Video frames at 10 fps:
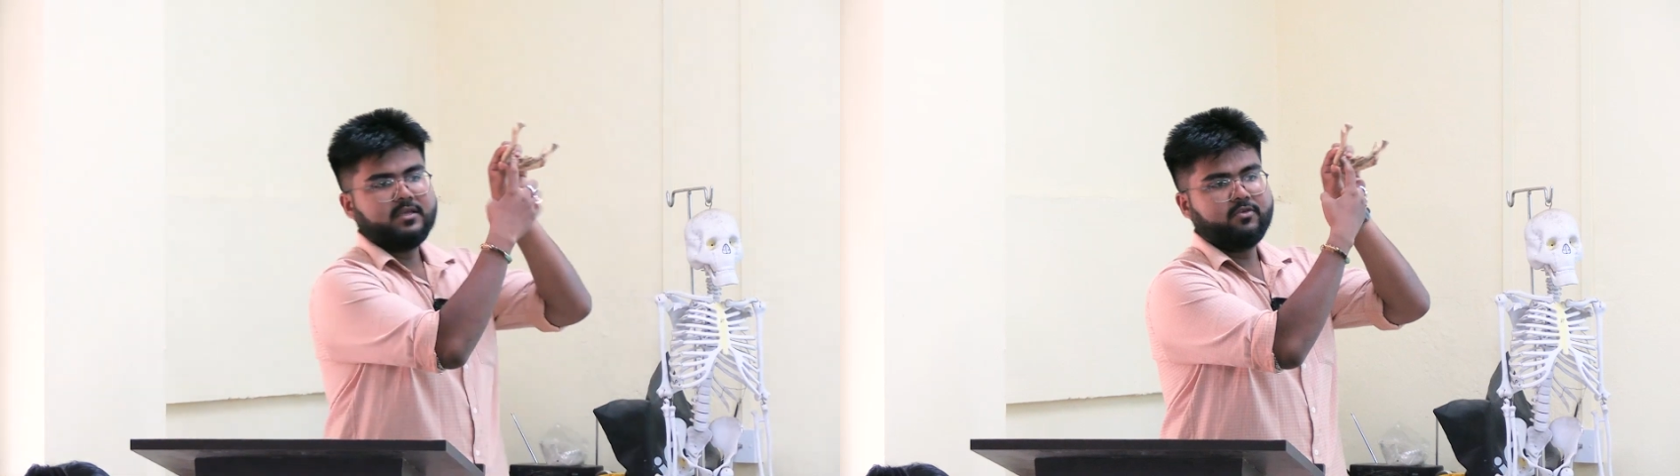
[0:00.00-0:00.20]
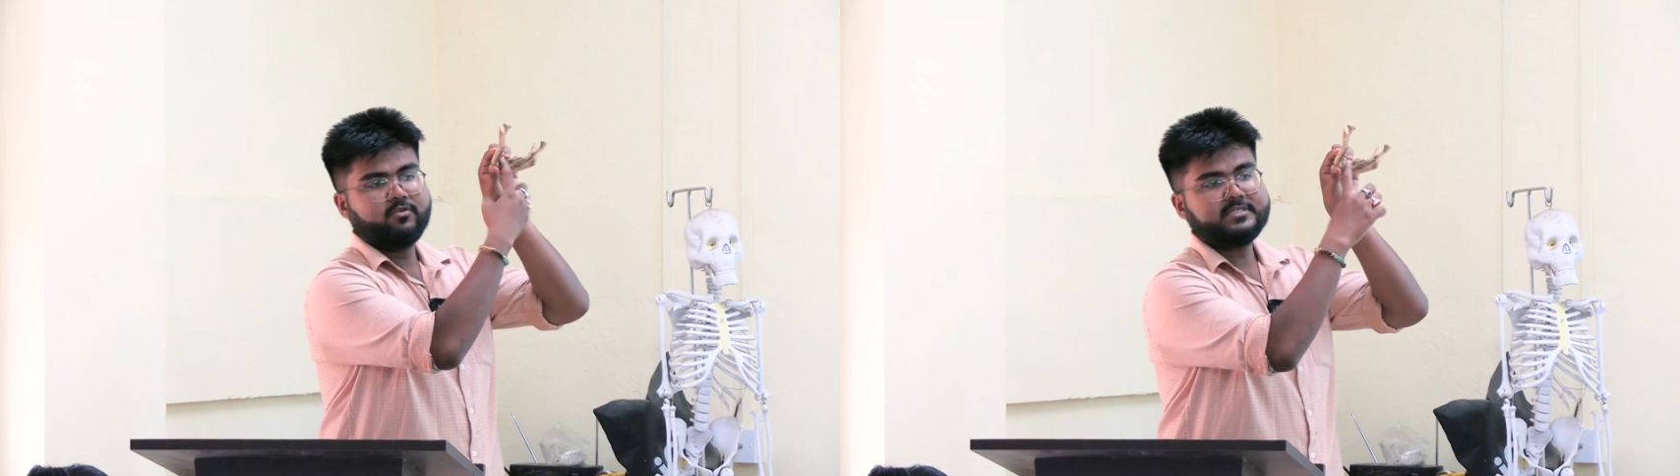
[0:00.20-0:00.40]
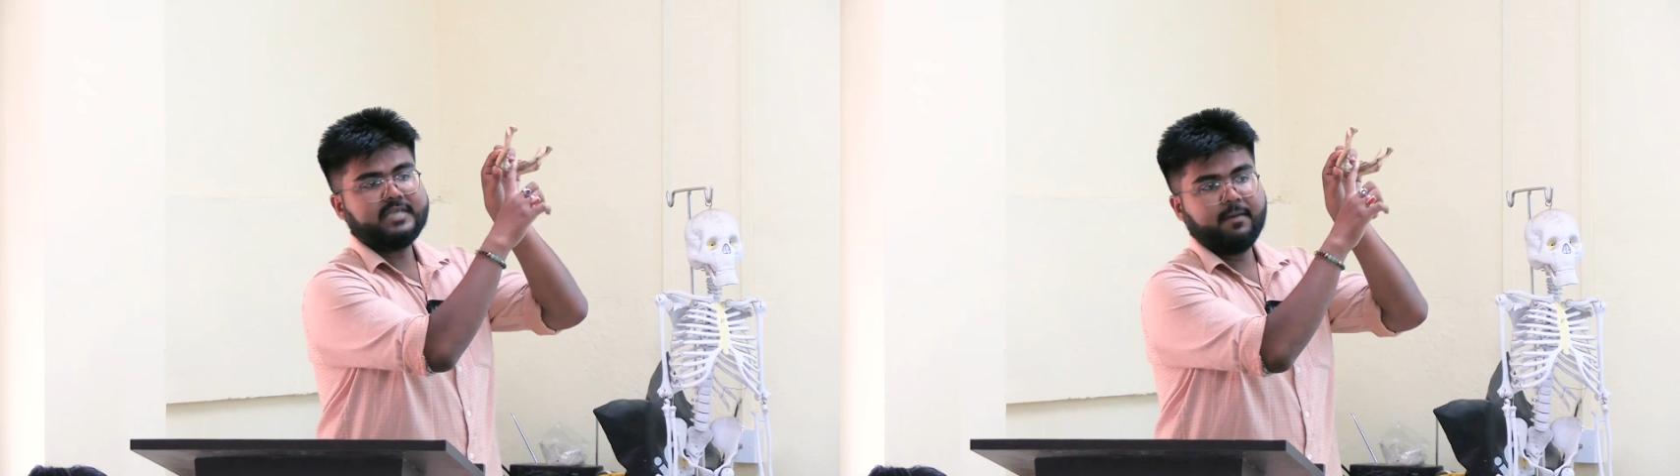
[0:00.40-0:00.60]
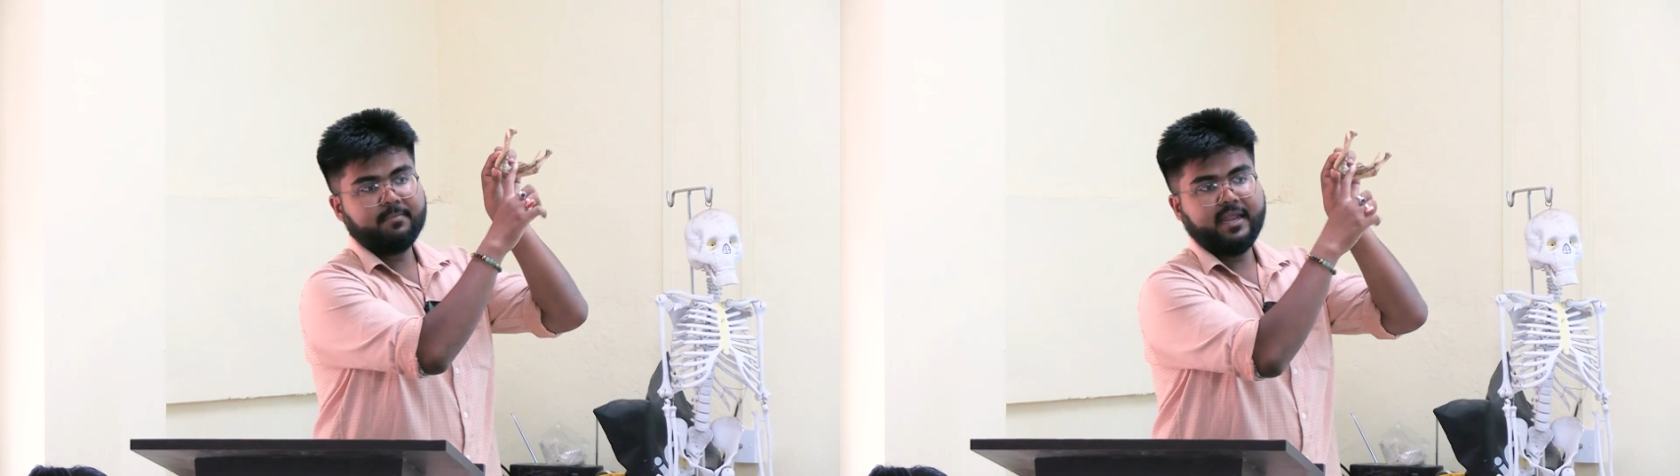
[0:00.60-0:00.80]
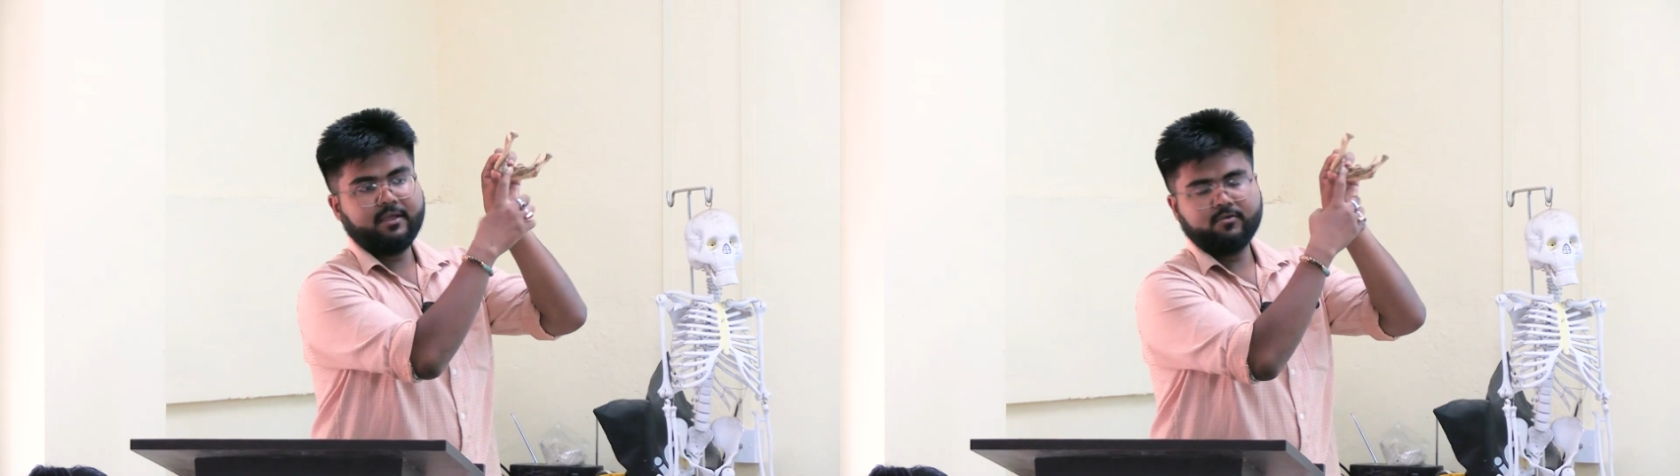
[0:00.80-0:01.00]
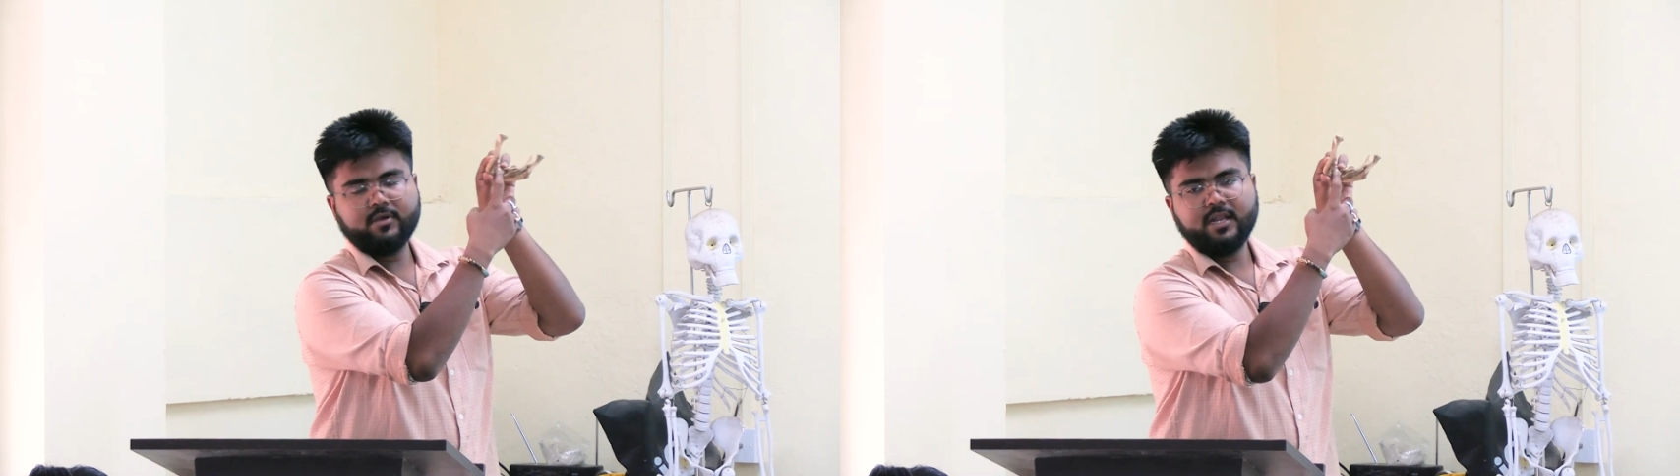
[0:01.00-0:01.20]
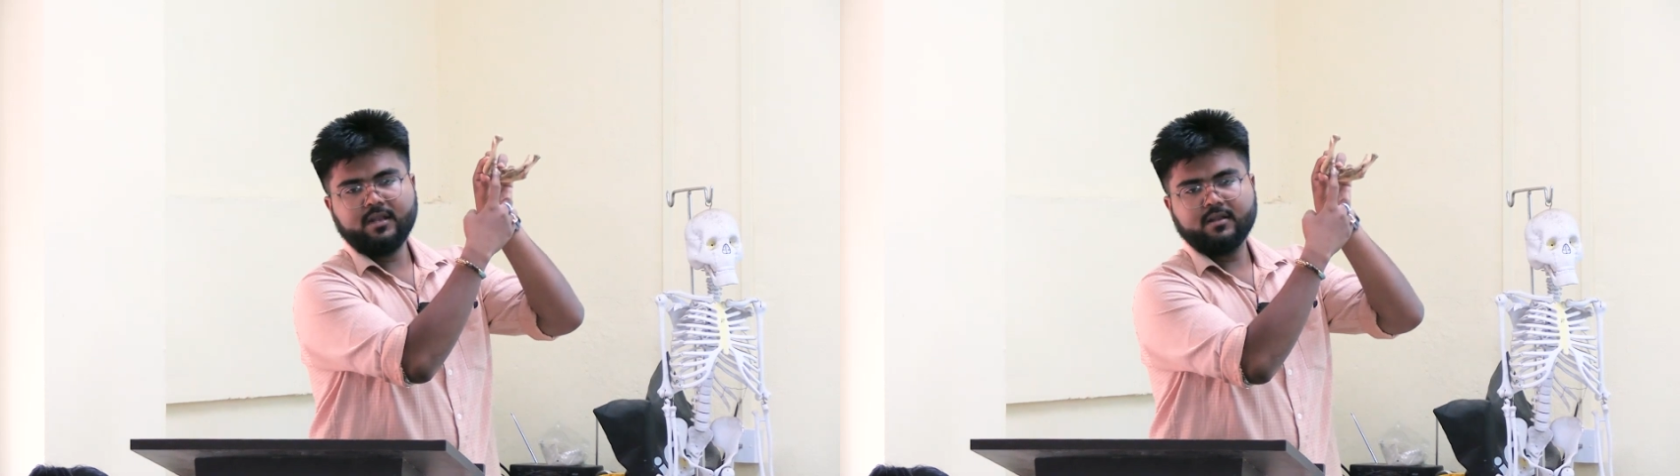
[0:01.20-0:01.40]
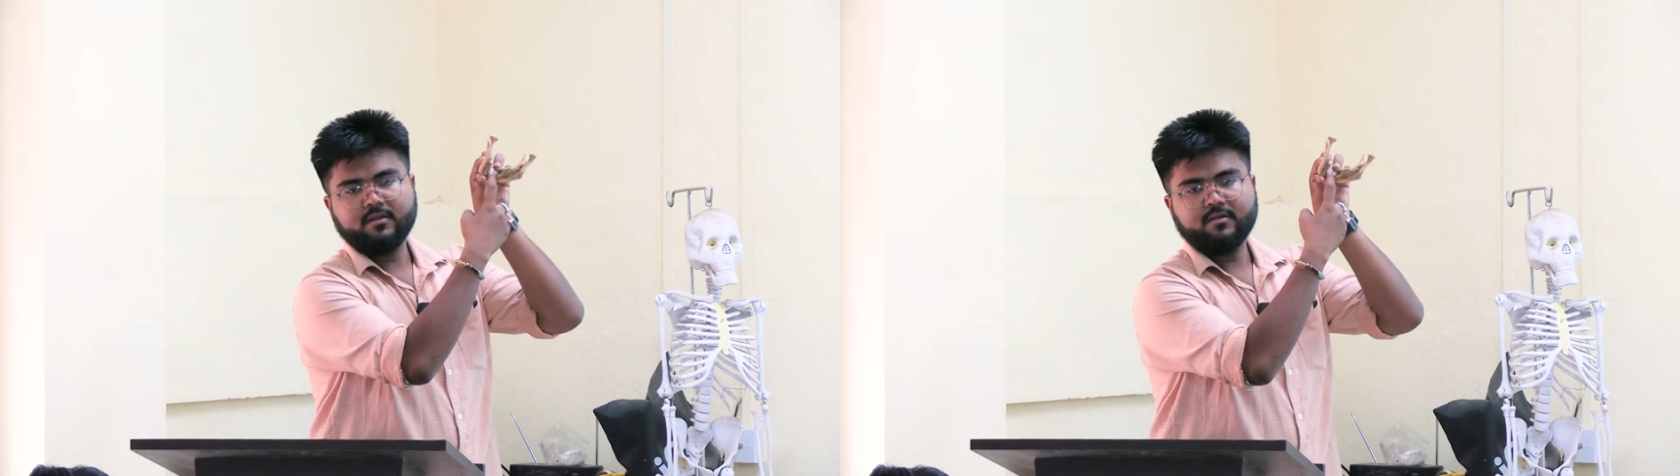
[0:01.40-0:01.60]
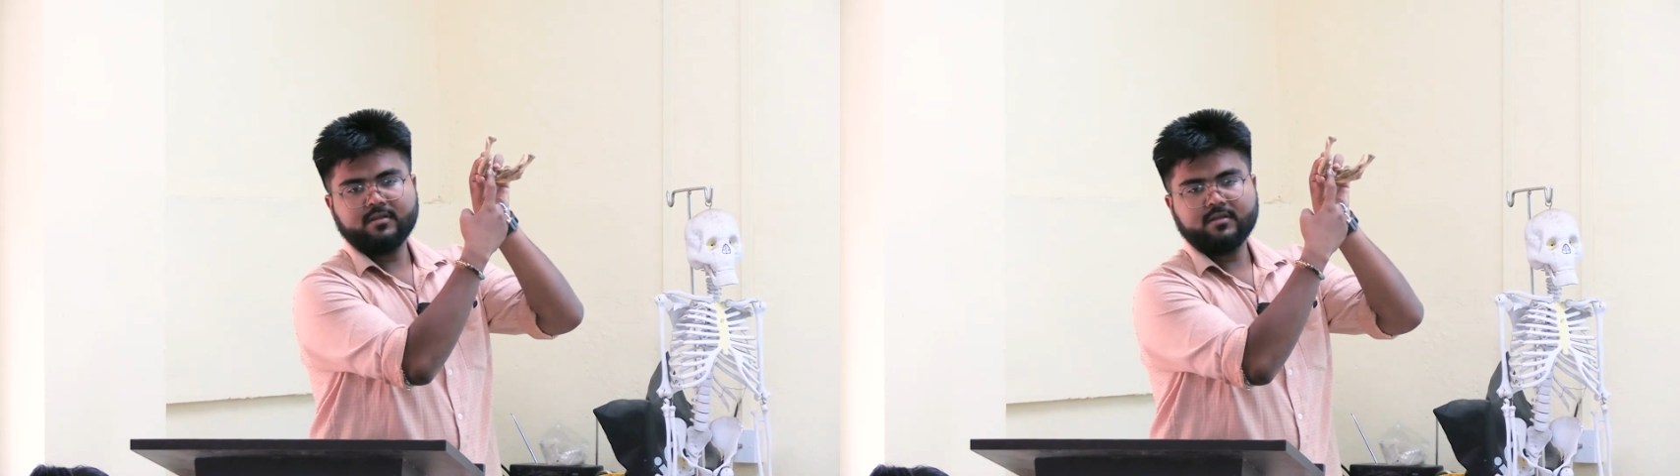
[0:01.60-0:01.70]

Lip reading: your sublingual